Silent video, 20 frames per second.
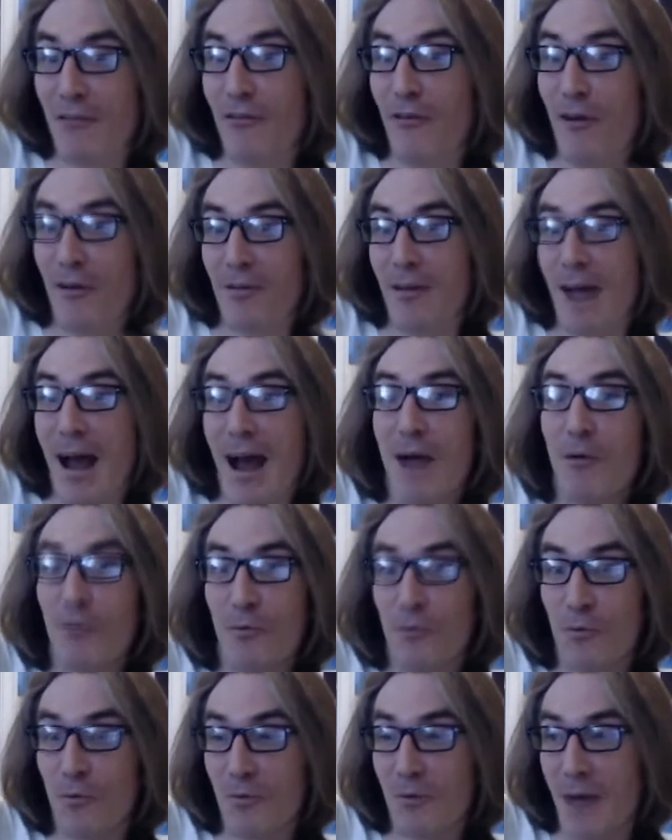As far as
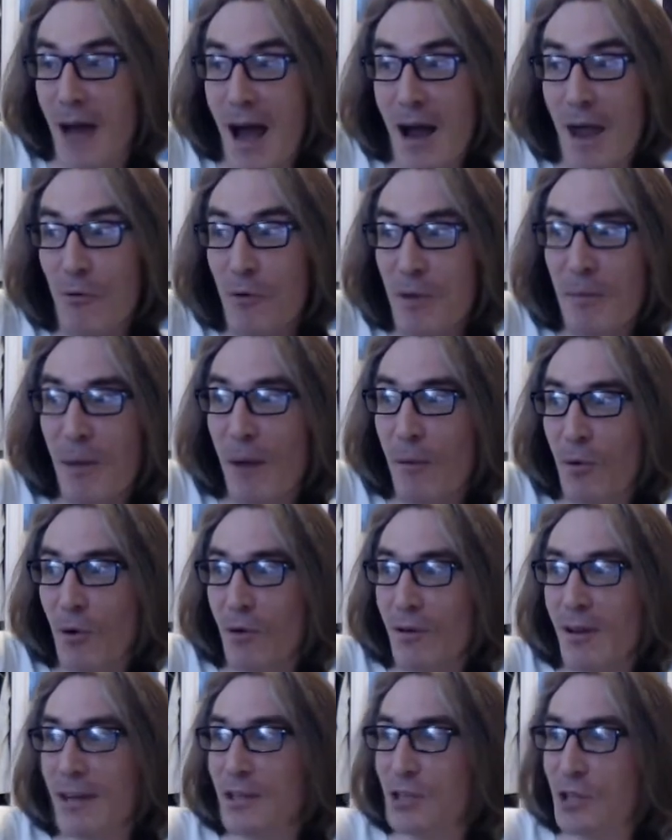I
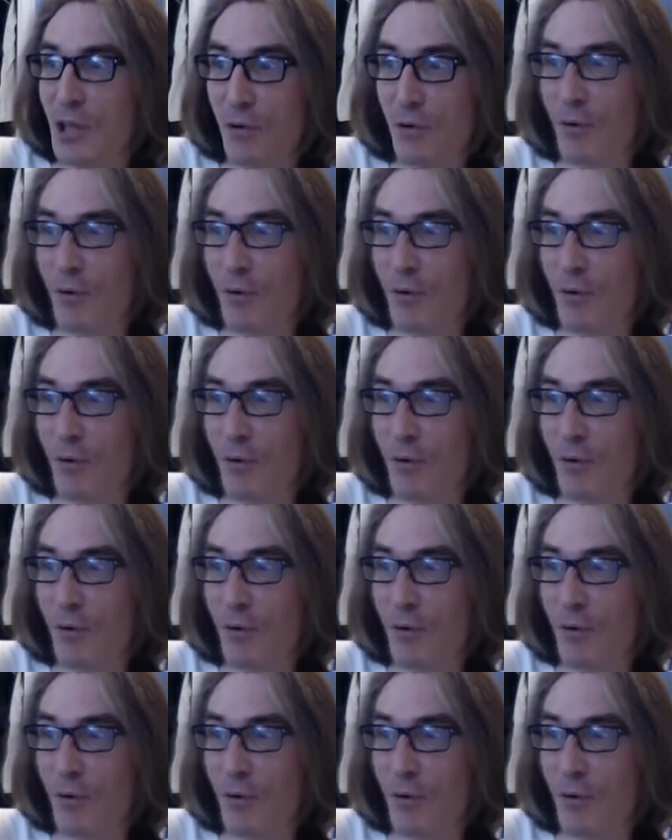remember,